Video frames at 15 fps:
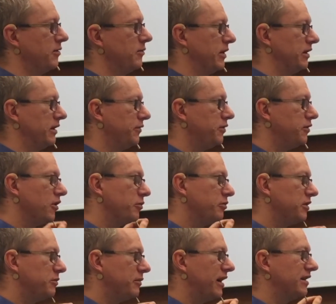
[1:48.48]
But if you
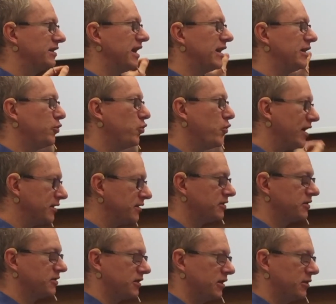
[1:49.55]
optimize that to one
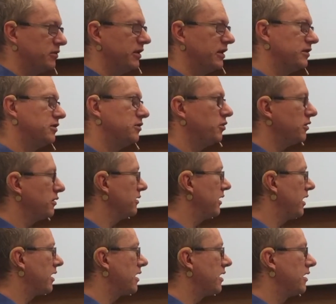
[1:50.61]
script, that's the
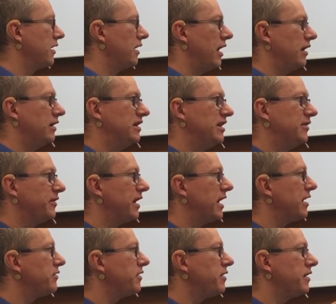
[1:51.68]
bottleneck, and leave
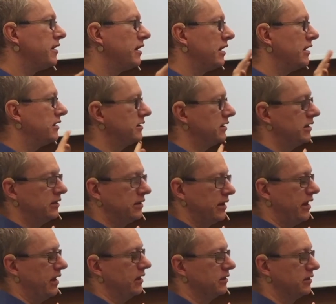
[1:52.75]
everything else
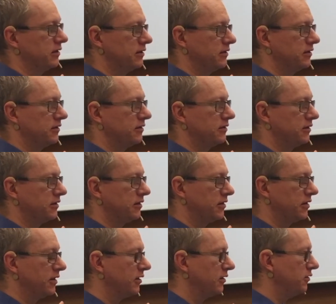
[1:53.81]
intact,
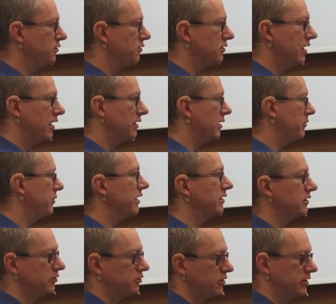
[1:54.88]
you'll get
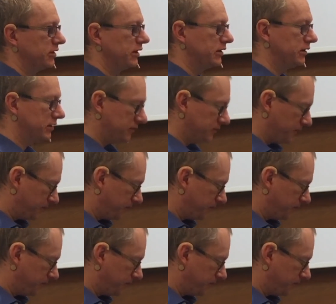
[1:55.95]
amazing results.